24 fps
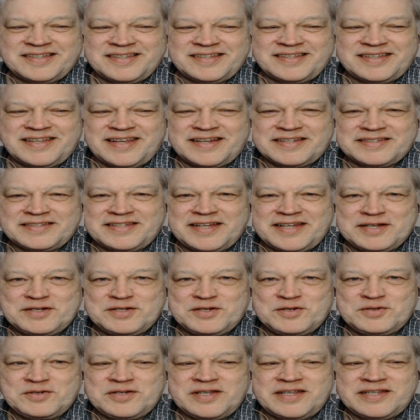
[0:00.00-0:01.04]
Got to stay
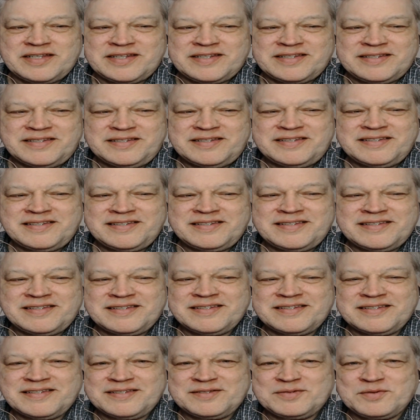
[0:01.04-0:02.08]
tuned in.
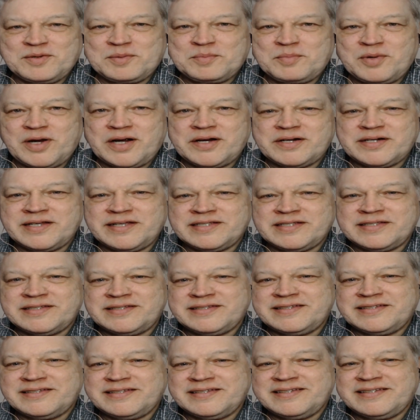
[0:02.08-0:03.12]
That's what prayer does.